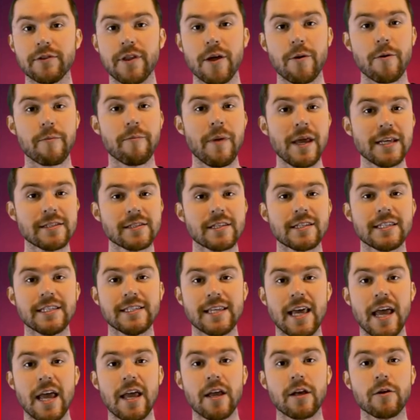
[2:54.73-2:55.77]
they were basically
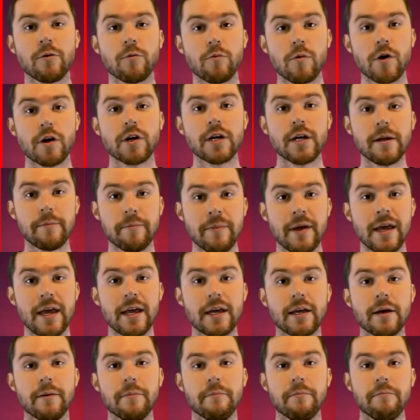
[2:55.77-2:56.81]
saying, we're going to
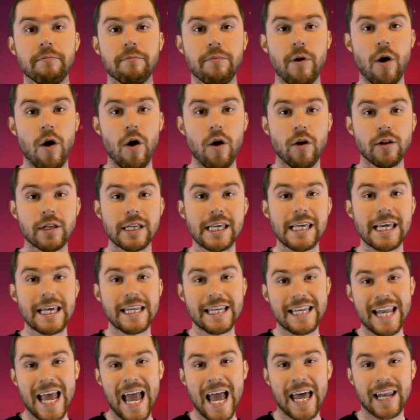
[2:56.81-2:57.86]
pick Paulie
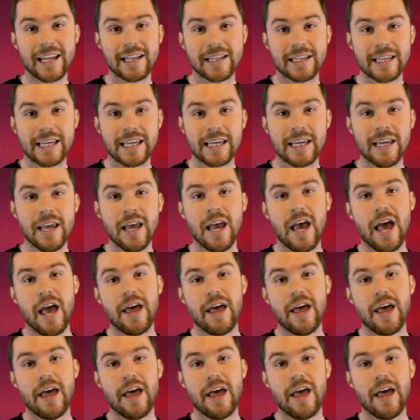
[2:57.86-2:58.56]
and Natalie,